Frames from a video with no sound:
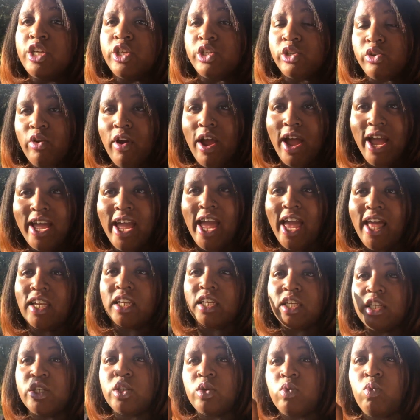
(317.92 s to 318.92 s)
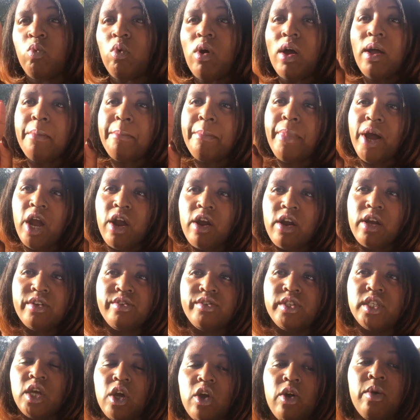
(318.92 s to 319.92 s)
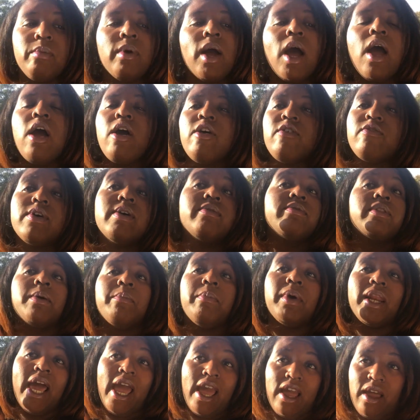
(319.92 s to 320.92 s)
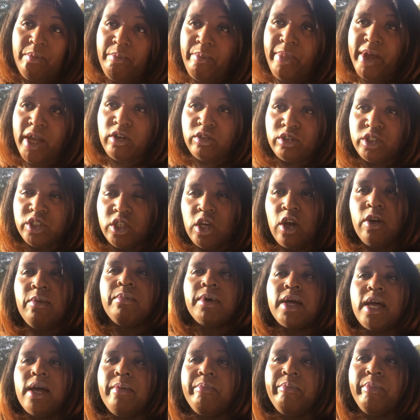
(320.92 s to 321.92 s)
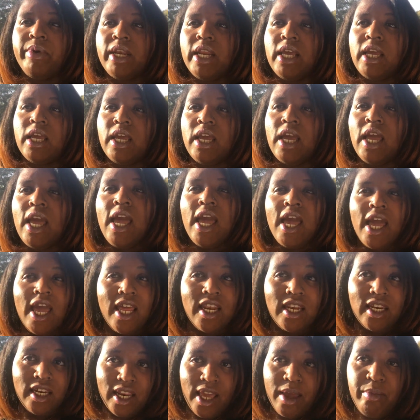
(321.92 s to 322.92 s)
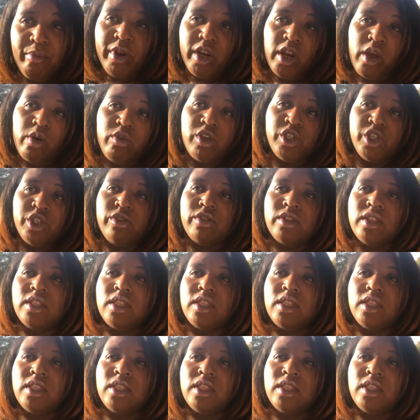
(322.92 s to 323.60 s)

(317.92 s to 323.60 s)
Try at least one bar of soap from the Black Belt Soap Company and let me know what you